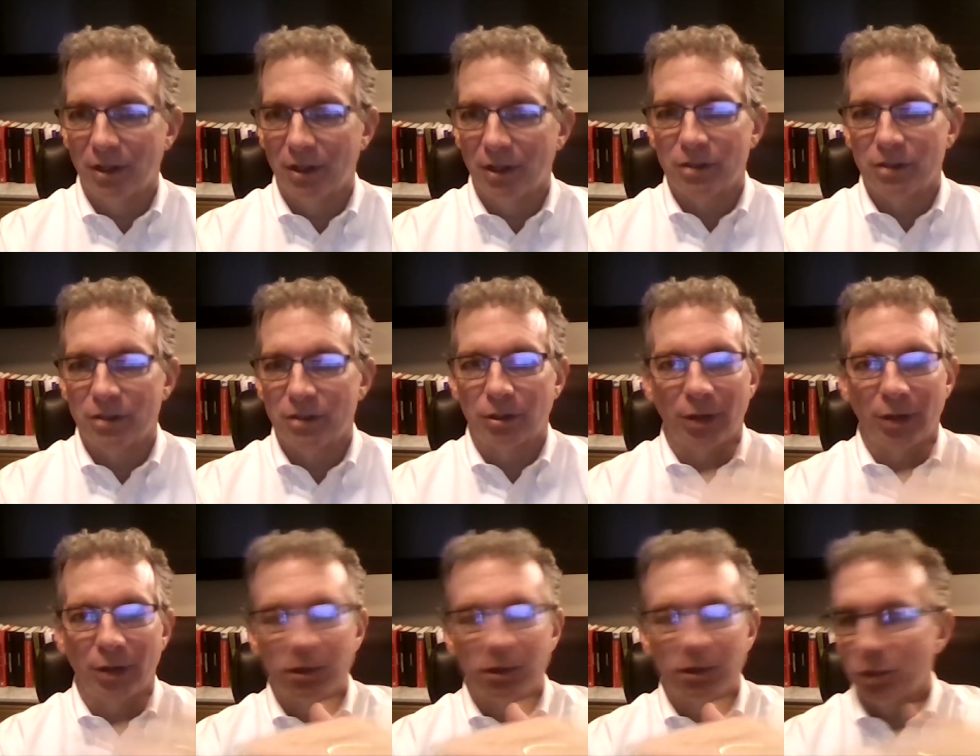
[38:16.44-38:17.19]
So
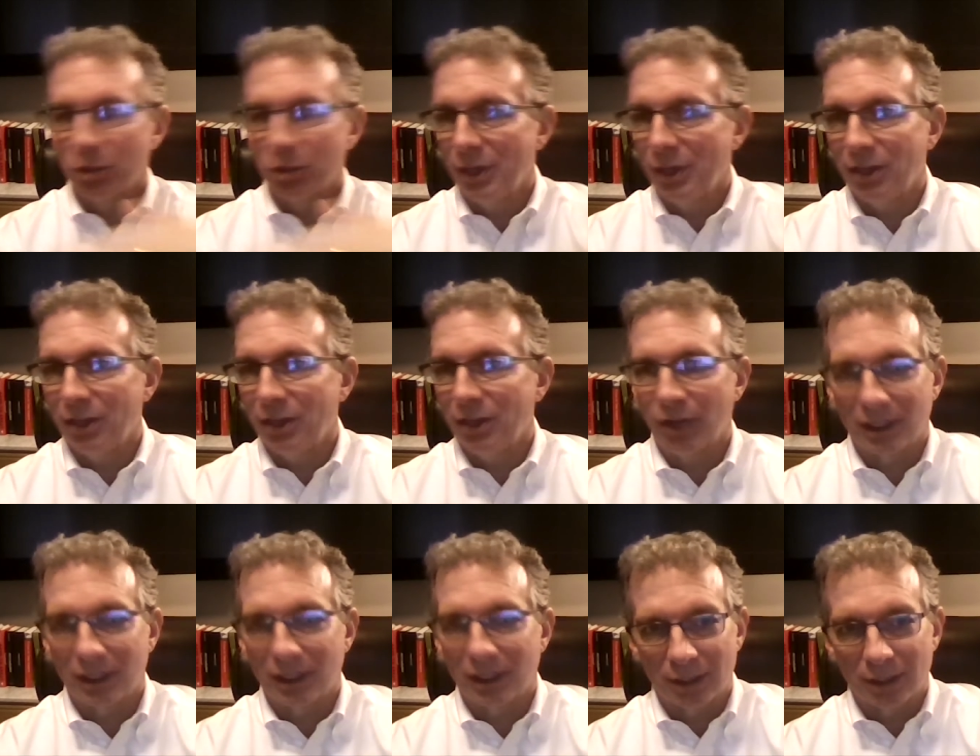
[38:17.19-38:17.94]
I don't do
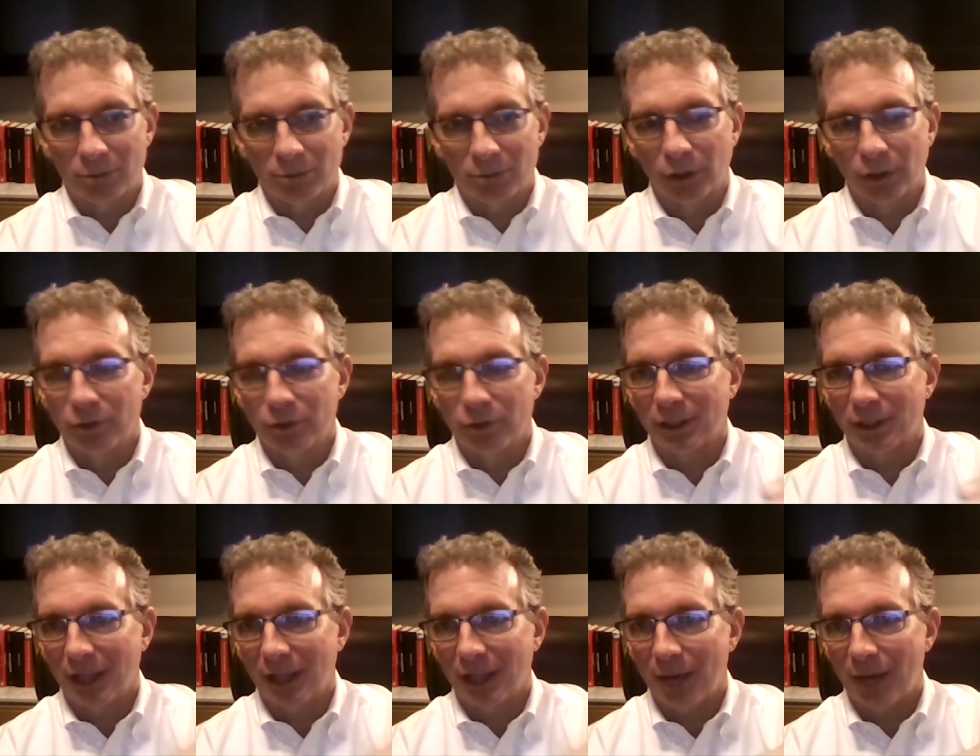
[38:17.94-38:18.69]
anything as I'm
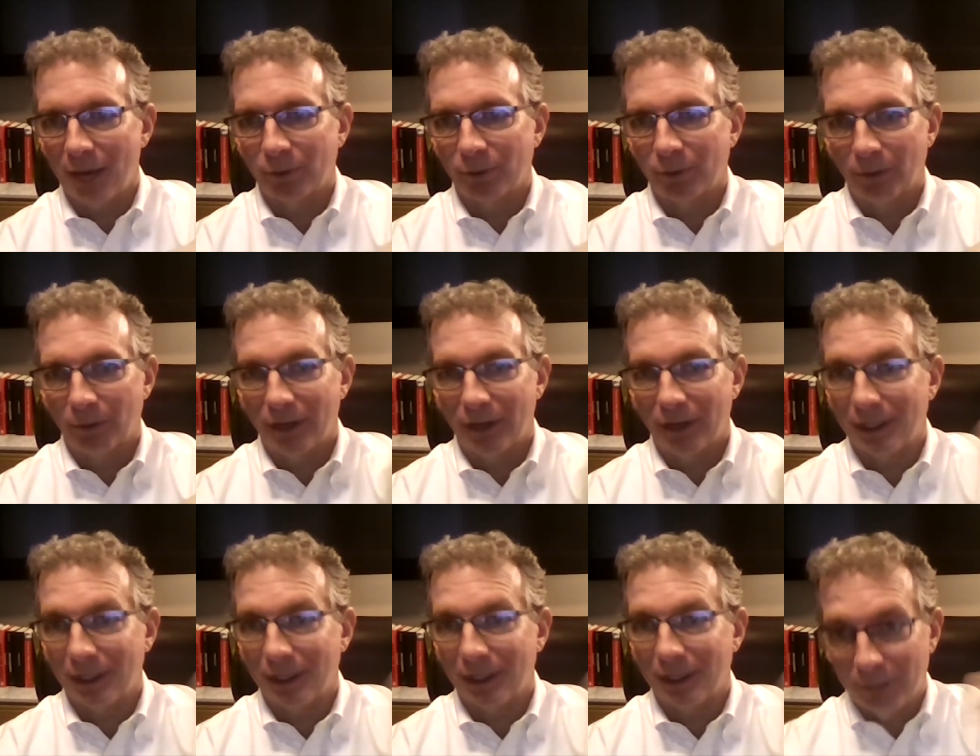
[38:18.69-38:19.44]
losing capital, but
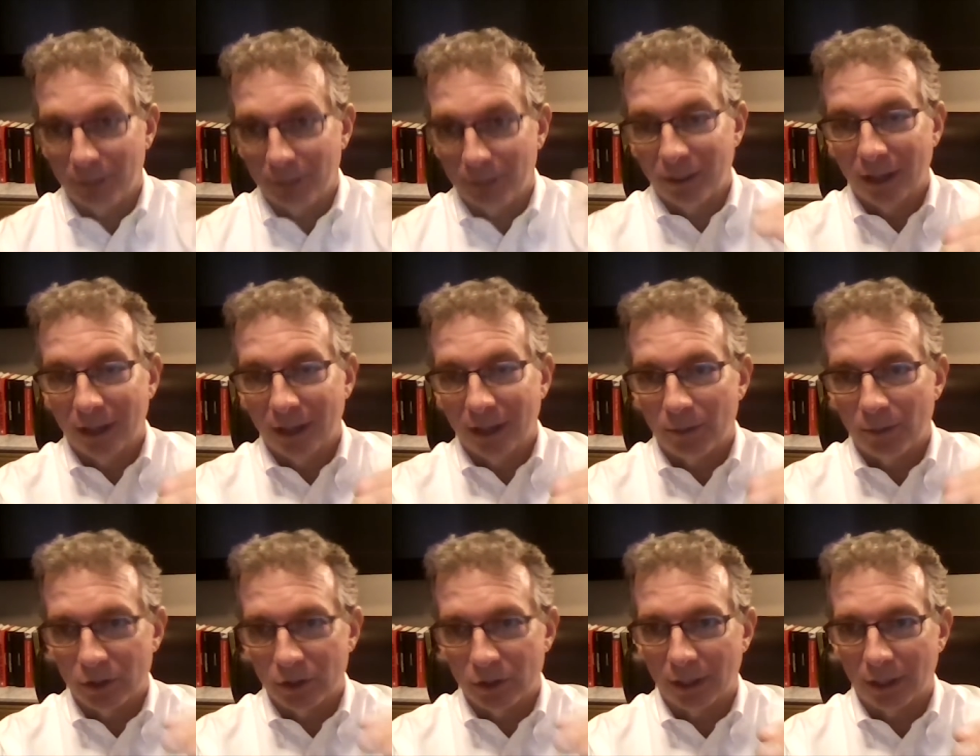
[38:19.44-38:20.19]
that can be a big
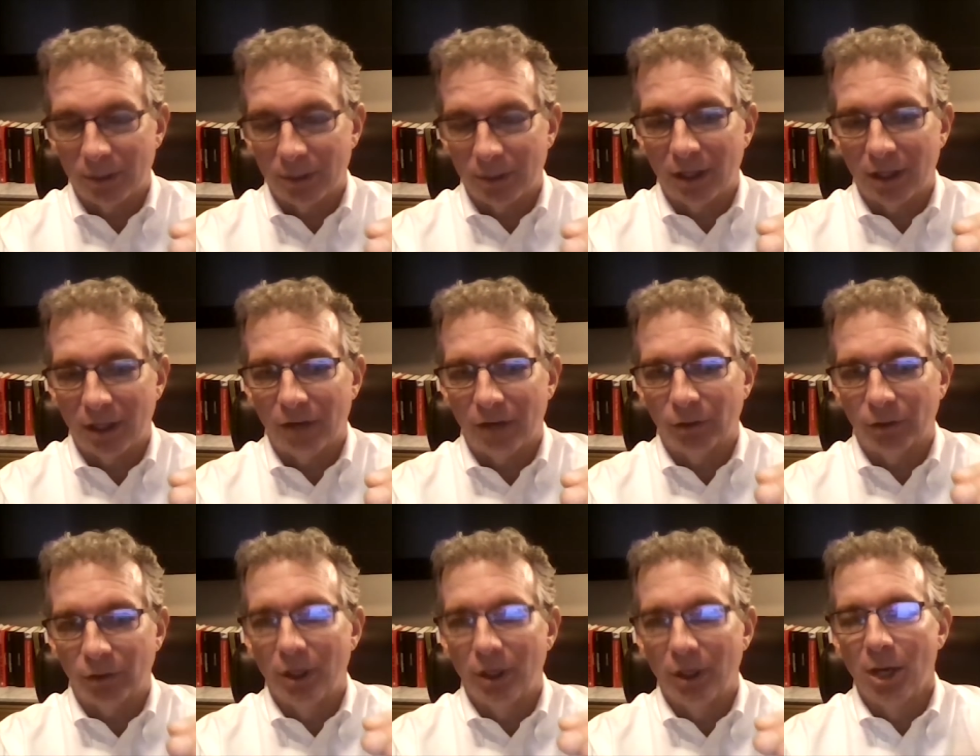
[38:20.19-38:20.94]
number, so you got to be
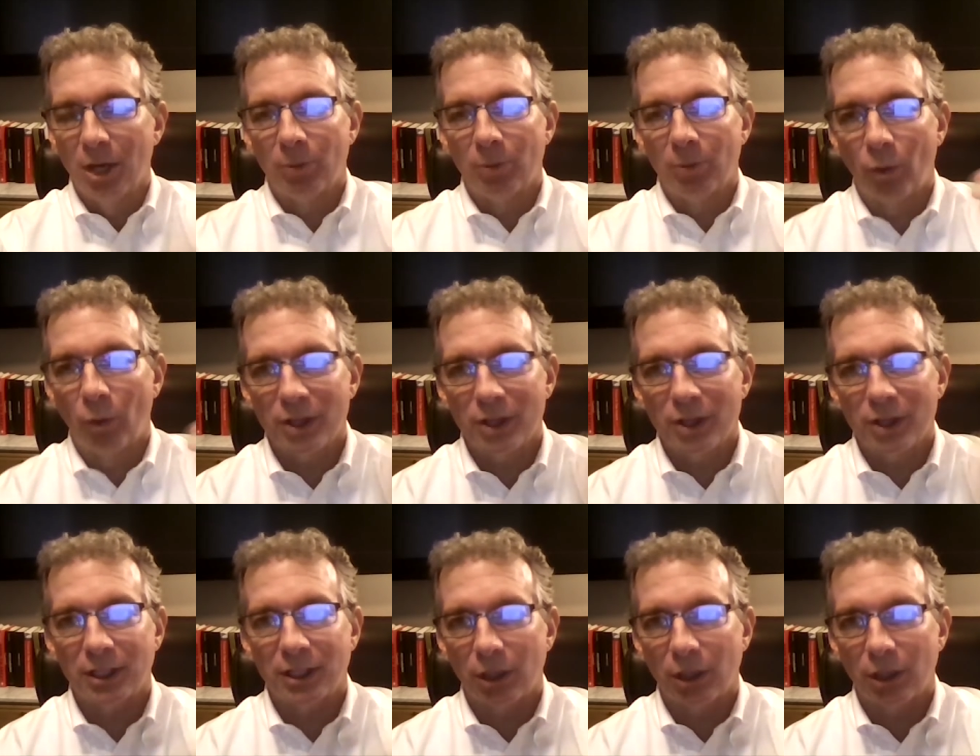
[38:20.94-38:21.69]
careful. But
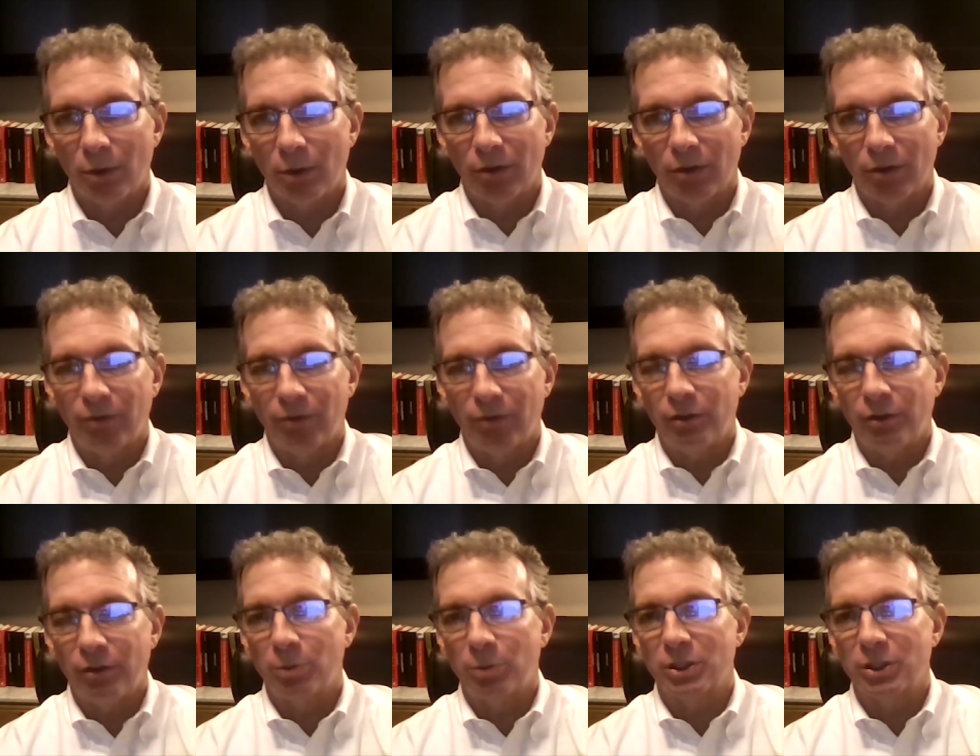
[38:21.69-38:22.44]
once I go over the
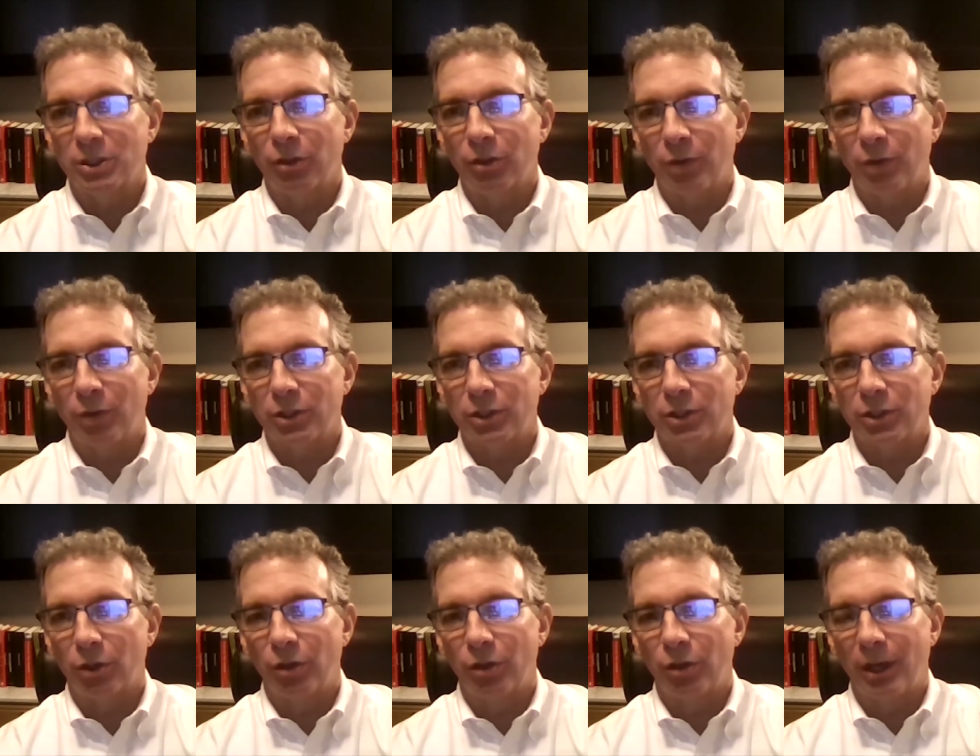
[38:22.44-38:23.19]
50%
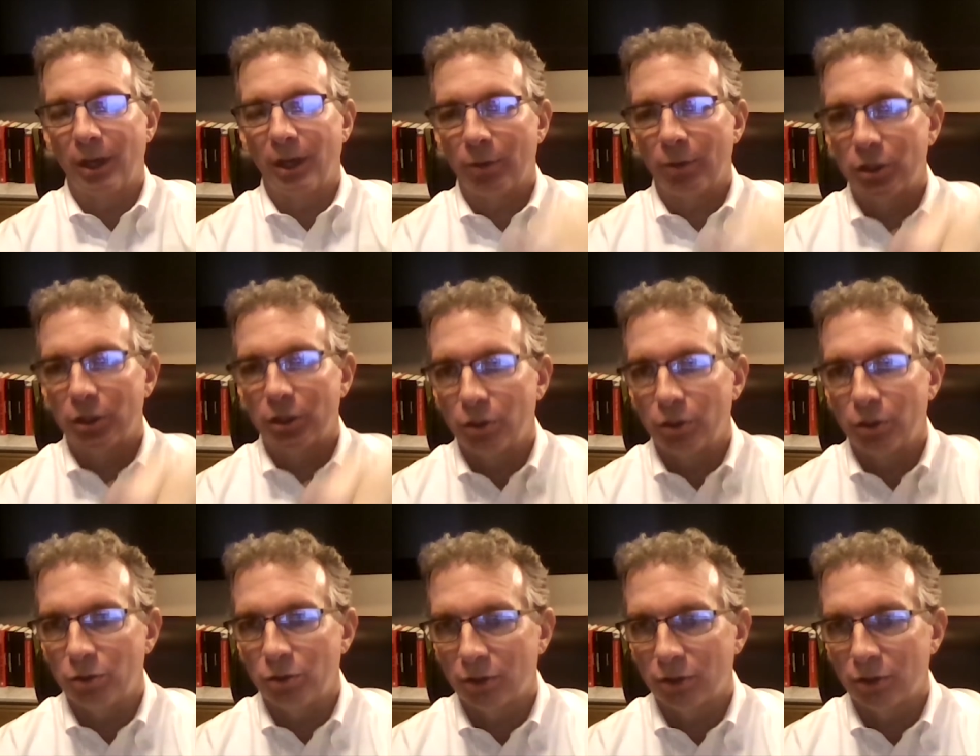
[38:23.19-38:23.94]
threshold, then I
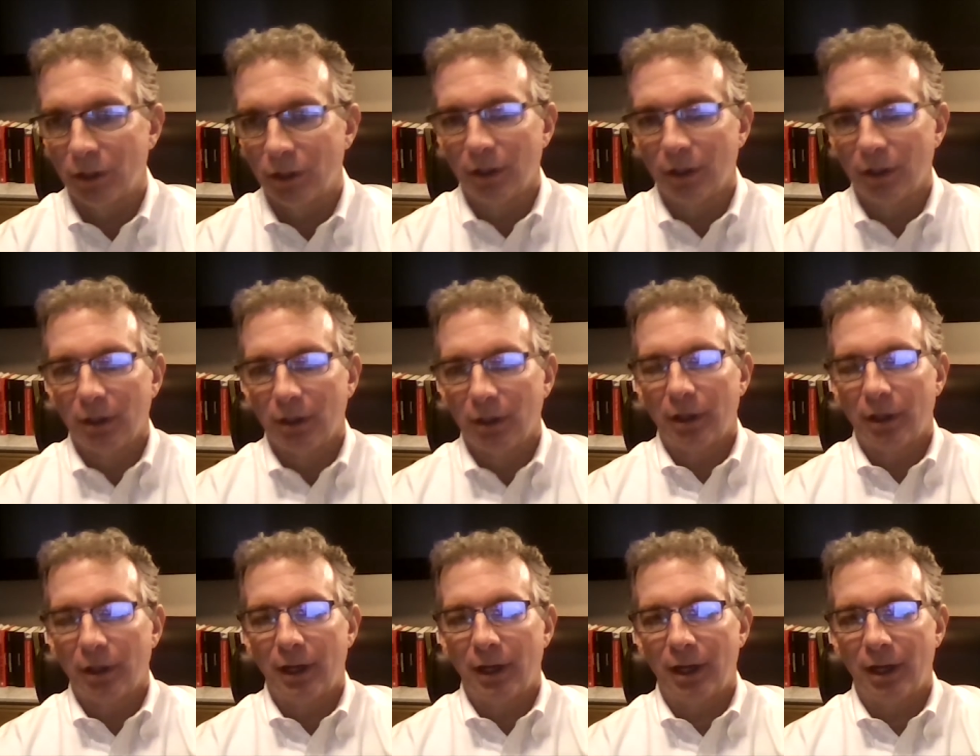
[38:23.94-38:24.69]
reduce
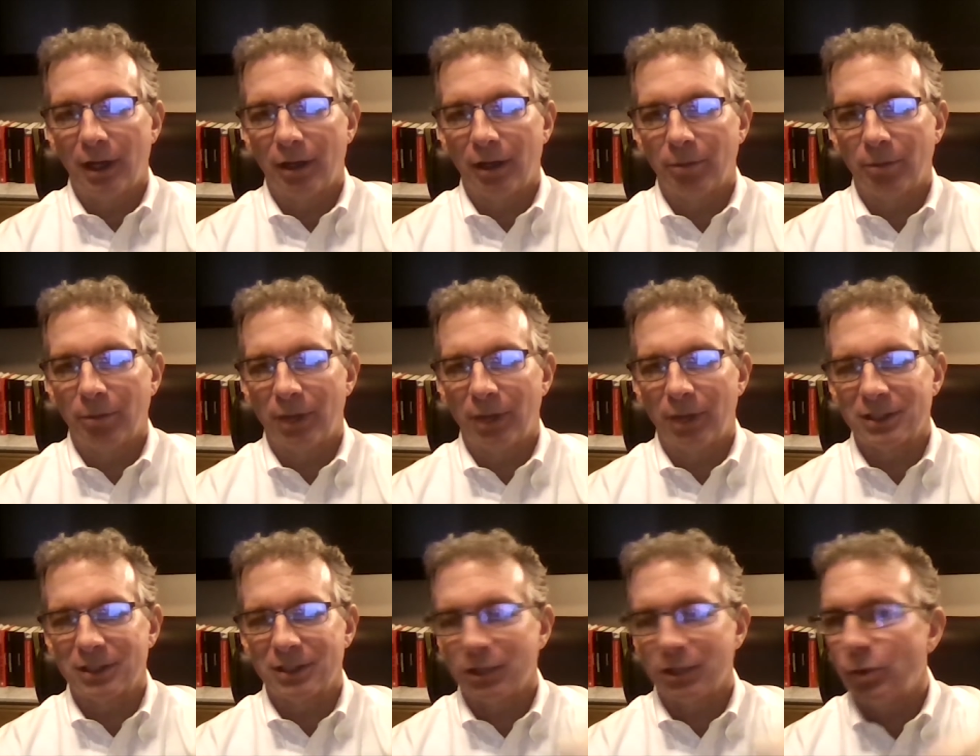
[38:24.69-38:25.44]
by,
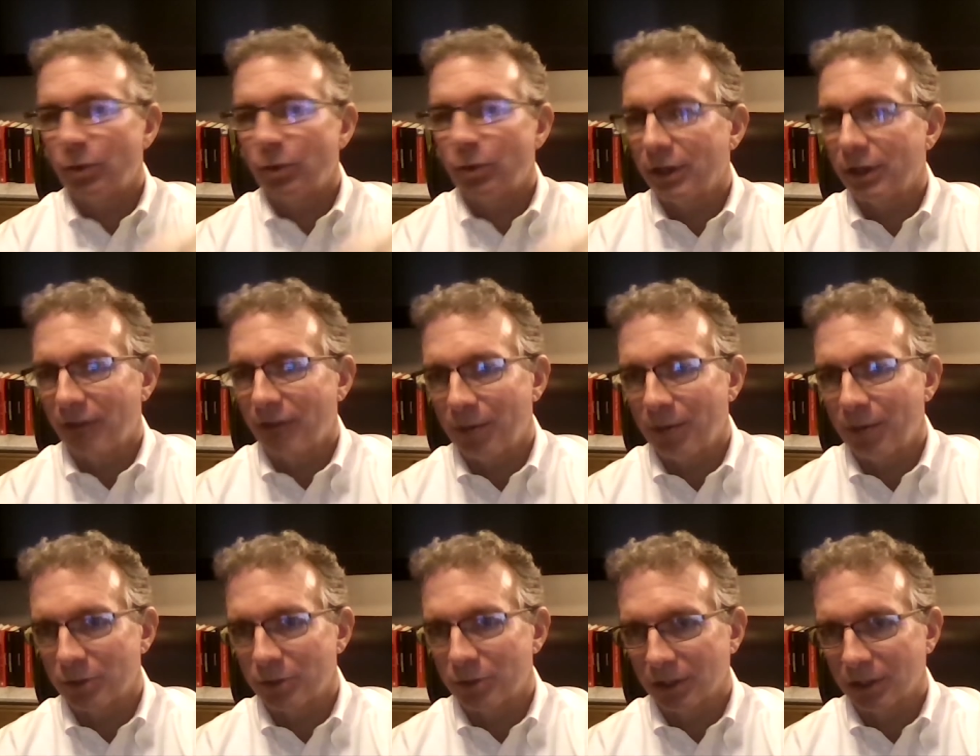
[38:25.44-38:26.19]
say,
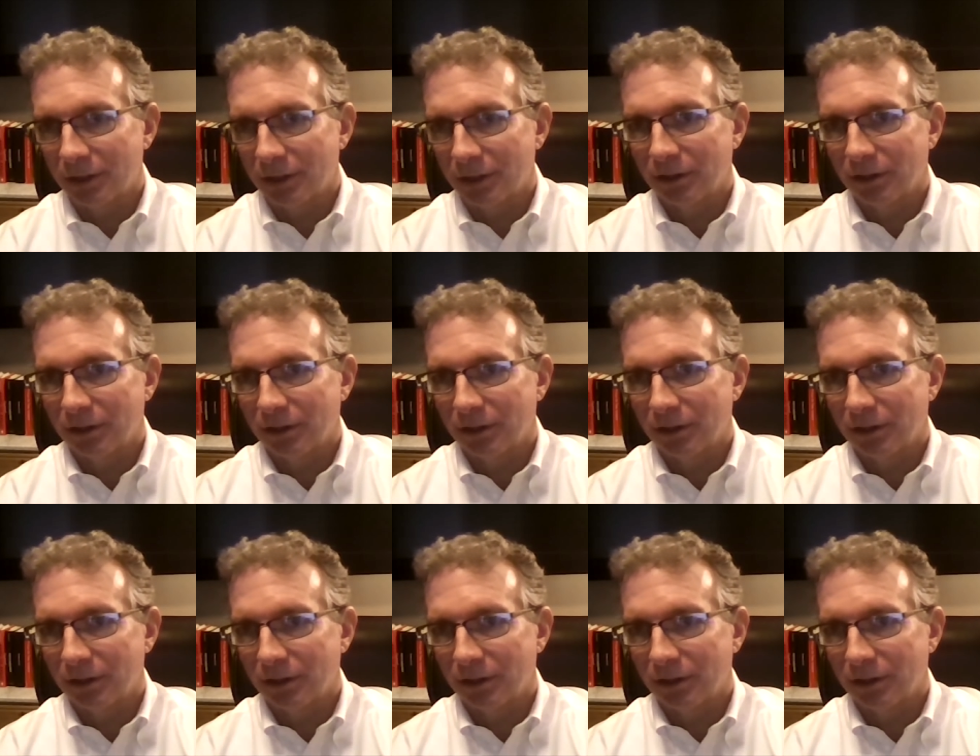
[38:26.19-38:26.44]
25%.